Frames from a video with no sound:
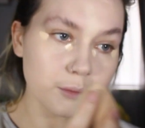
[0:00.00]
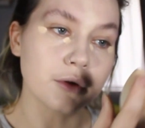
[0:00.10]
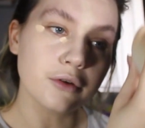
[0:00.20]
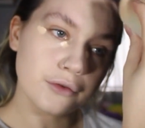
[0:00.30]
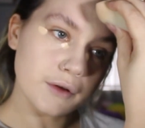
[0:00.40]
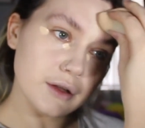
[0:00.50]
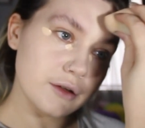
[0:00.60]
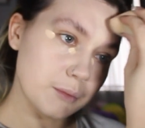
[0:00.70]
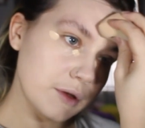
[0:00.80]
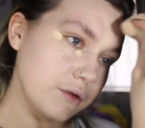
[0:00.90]
a brush for
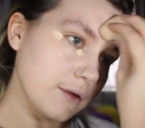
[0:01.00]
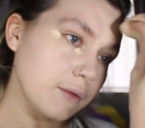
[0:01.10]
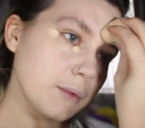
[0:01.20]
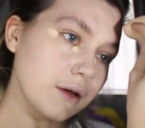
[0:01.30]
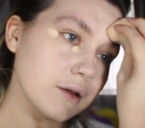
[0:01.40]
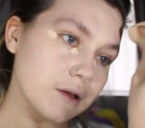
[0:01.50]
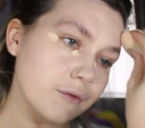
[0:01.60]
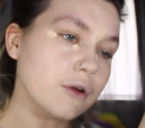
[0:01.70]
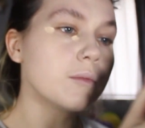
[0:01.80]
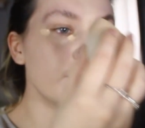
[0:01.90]
this, but it's just because
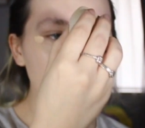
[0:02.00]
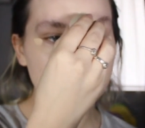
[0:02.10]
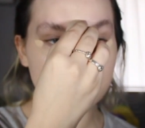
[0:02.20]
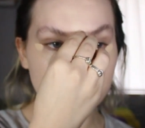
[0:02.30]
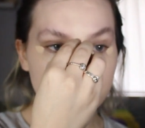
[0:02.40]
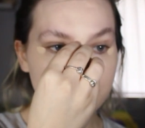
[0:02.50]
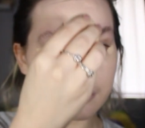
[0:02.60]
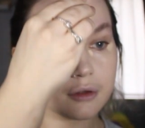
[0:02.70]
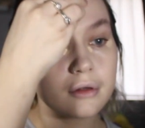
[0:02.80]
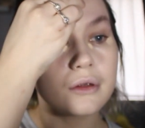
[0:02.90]
I've got my sponge
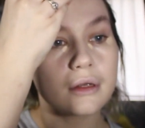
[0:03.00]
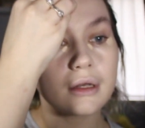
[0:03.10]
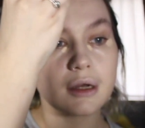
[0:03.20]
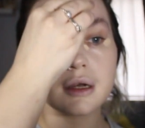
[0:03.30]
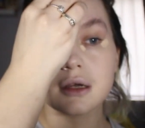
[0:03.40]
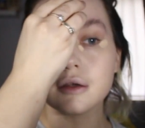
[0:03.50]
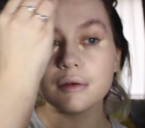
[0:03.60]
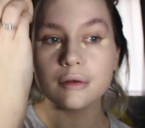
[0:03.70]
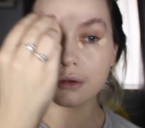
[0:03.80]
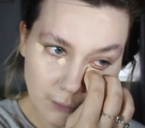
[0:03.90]
out.
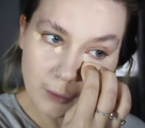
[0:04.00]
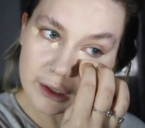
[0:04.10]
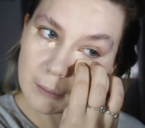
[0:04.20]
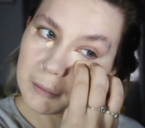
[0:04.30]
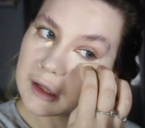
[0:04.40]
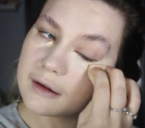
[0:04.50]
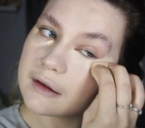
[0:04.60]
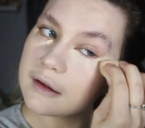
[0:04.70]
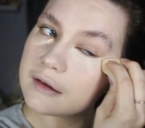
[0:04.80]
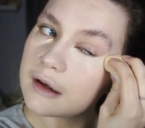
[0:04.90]
And when I'm
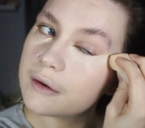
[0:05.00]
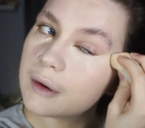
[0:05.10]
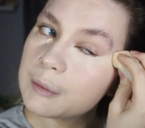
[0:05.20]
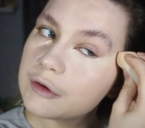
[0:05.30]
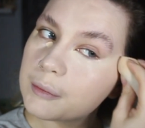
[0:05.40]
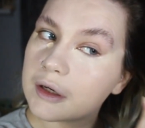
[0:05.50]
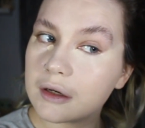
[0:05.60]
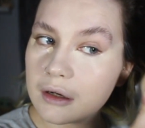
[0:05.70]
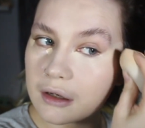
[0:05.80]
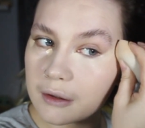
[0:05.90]
blending this out, I'm just bringing
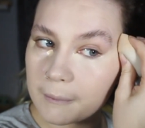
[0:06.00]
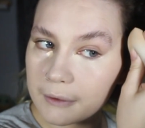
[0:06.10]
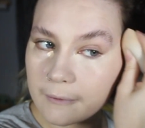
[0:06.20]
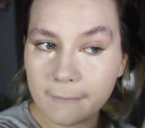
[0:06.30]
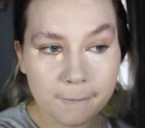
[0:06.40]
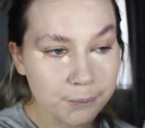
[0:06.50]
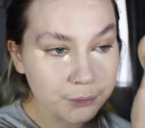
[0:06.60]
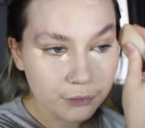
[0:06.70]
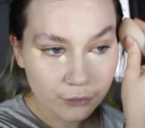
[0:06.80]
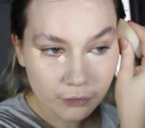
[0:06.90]
it up
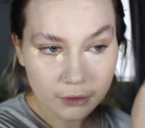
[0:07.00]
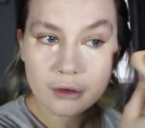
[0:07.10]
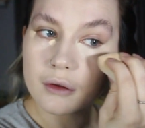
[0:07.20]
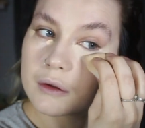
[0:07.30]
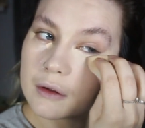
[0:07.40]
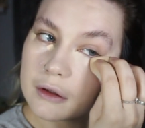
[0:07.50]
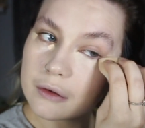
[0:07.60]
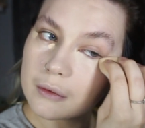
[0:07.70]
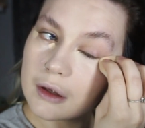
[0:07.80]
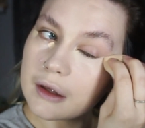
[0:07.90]

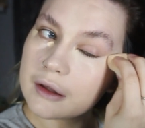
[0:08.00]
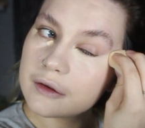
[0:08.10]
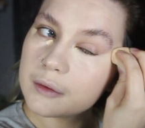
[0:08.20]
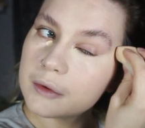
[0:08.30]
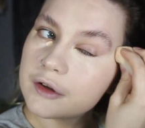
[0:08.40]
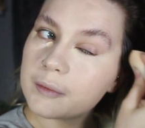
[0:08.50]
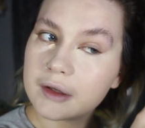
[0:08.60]
as towards my